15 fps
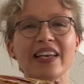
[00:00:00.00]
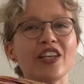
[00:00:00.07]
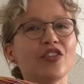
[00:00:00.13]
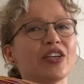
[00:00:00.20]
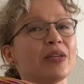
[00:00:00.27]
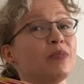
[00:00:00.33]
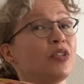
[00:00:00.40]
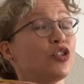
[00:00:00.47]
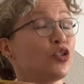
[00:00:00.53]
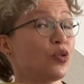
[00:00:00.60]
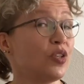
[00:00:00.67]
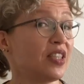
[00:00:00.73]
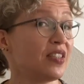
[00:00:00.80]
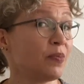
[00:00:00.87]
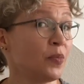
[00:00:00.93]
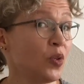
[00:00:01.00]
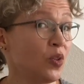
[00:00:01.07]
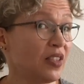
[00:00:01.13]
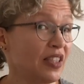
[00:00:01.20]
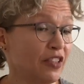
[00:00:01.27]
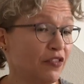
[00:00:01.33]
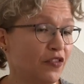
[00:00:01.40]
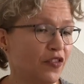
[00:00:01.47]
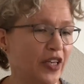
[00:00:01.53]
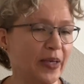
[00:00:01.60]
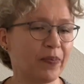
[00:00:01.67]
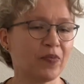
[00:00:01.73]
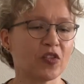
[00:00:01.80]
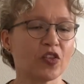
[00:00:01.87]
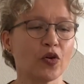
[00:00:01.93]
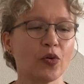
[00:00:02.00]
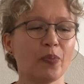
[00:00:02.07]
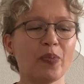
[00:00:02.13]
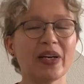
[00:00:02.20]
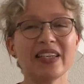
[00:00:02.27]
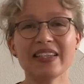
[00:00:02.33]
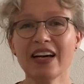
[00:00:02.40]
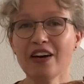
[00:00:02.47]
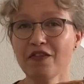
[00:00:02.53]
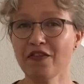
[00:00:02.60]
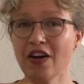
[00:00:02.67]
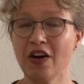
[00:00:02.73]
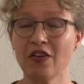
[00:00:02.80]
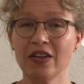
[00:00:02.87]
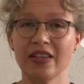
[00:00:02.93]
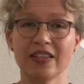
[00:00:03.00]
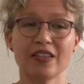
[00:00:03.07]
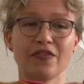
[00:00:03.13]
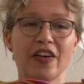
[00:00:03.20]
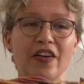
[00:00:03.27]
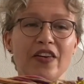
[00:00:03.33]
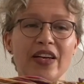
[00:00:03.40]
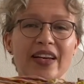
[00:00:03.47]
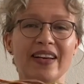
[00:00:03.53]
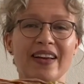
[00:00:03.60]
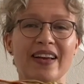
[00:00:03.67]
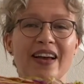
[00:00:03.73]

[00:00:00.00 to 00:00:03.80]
you can be sure it's mulesing free. So Britta found this very